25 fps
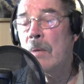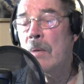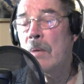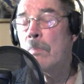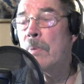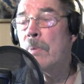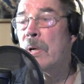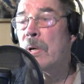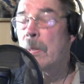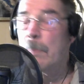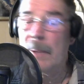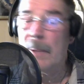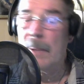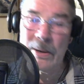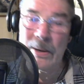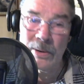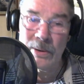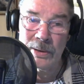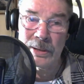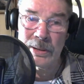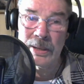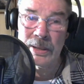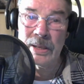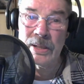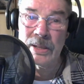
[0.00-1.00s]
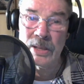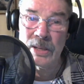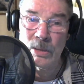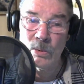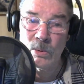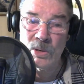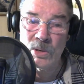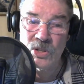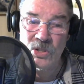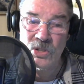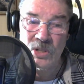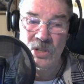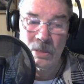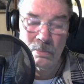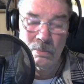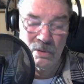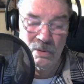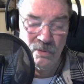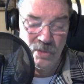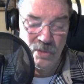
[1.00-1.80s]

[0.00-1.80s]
but apparently there were some of the